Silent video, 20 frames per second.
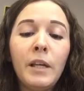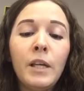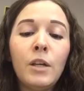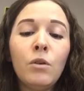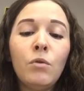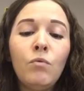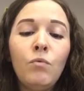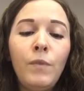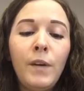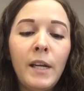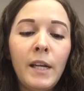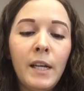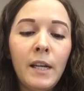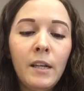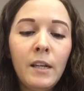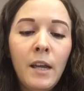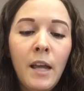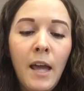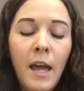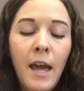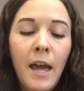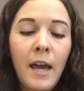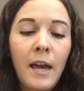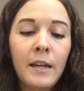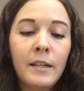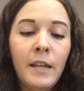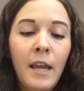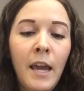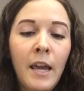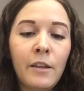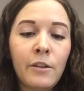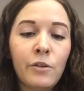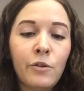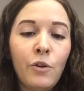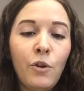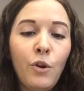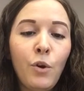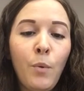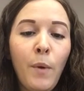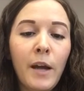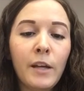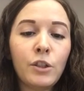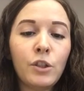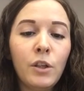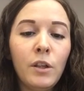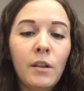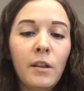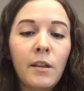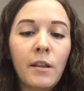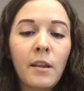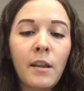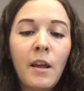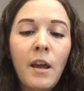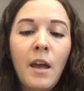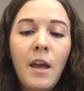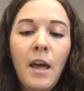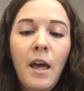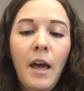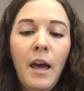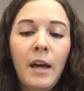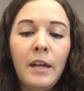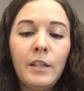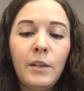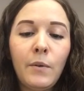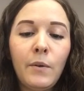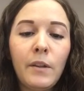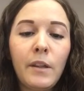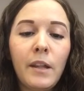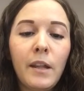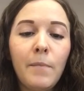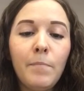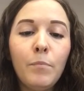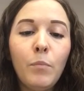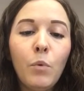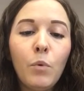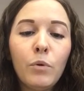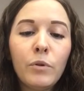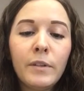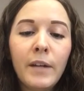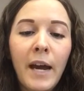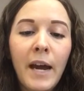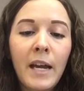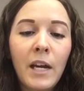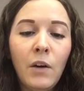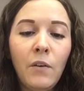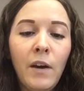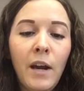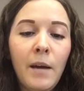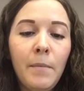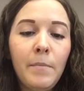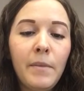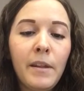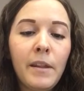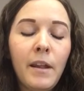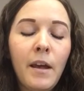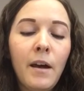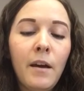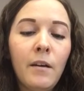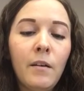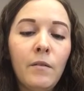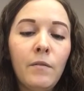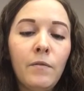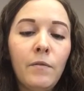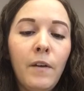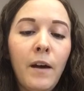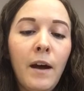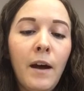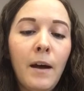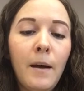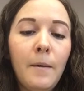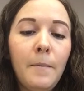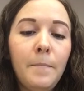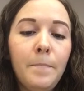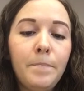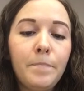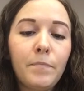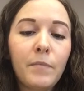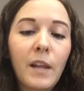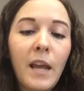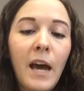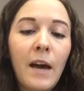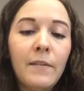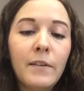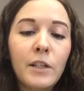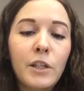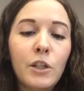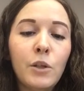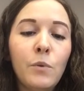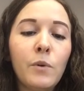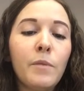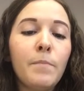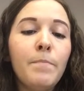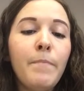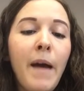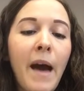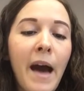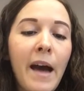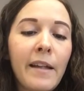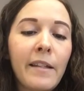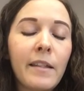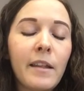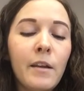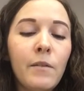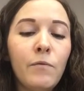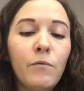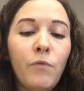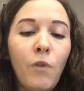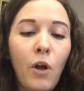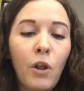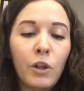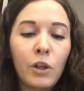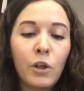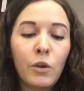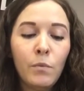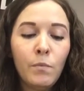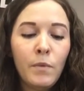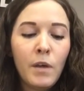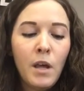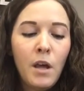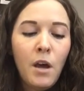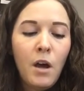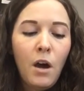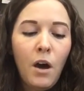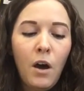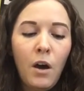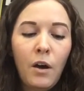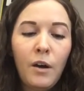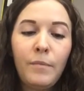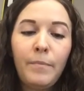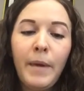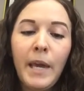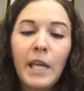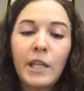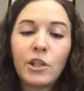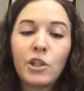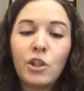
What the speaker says: your reading and answer your questions. And you can see more diagrams of having to do with mass and volume on page